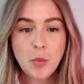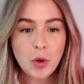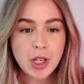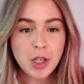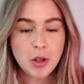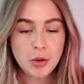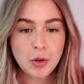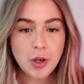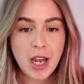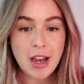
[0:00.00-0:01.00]
be walking you
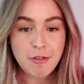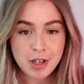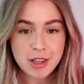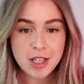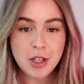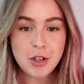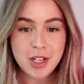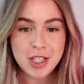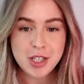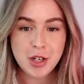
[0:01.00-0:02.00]
through everything you
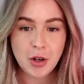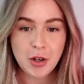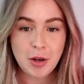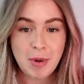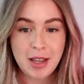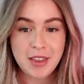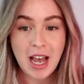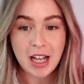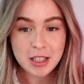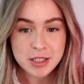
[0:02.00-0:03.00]
need to know about the
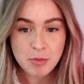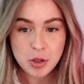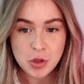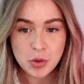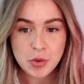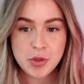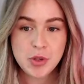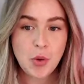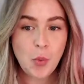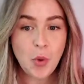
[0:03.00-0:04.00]
Alice modules,
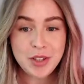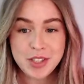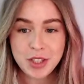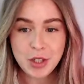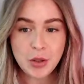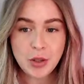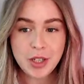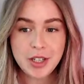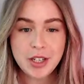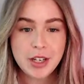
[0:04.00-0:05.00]
what's
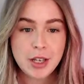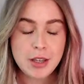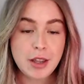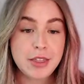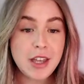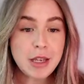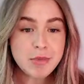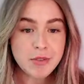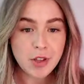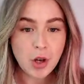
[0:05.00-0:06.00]
included, the themes
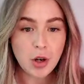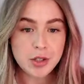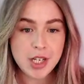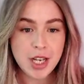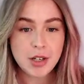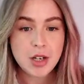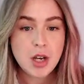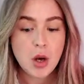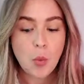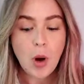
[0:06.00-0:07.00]
of the content,
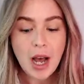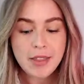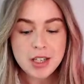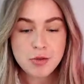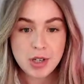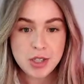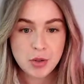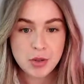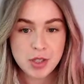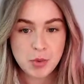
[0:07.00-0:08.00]
why these
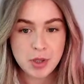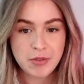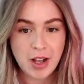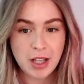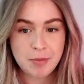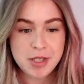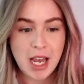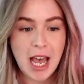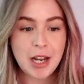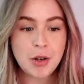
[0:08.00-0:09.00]
resources were developed,
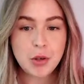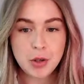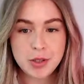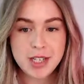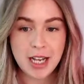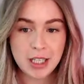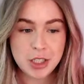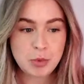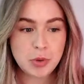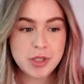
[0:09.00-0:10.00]
and who's
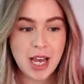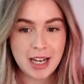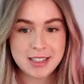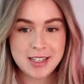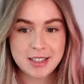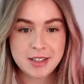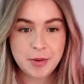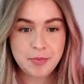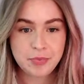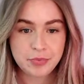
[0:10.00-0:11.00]
eligible to access
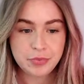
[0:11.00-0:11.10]
them.